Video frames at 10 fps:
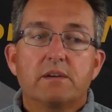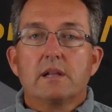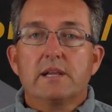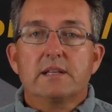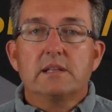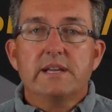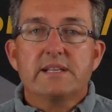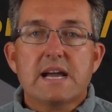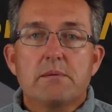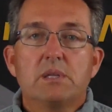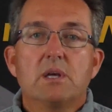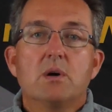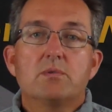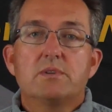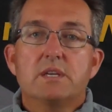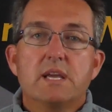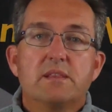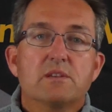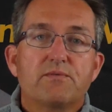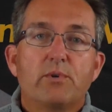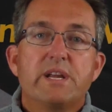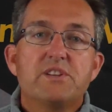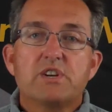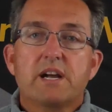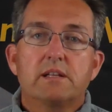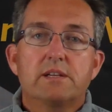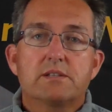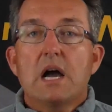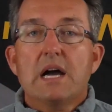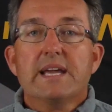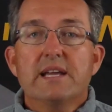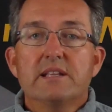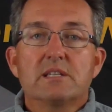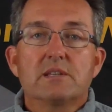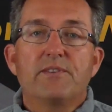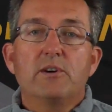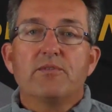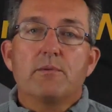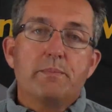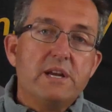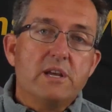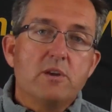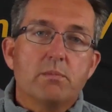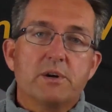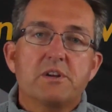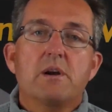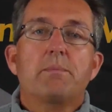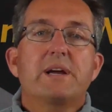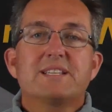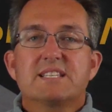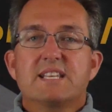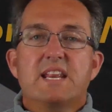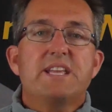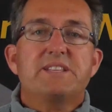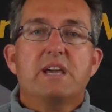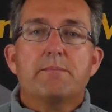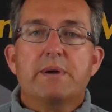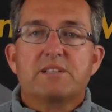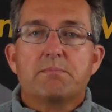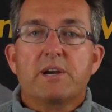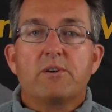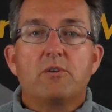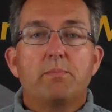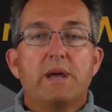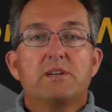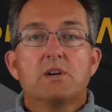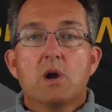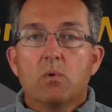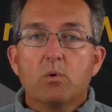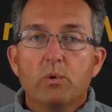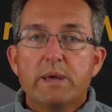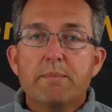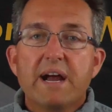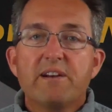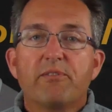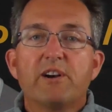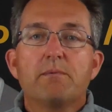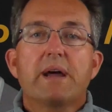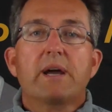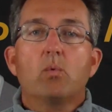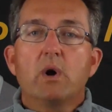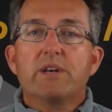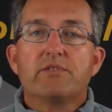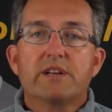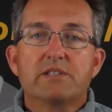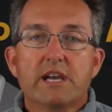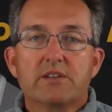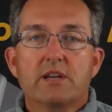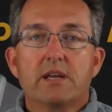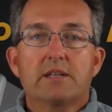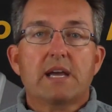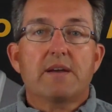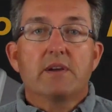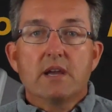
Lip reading: Click the link down below to get this free checklist. Again, this is Phil from PDQ Merchant Enterprises and ATM Mastermind Group page, where we buy your freedom back one transaction at a time.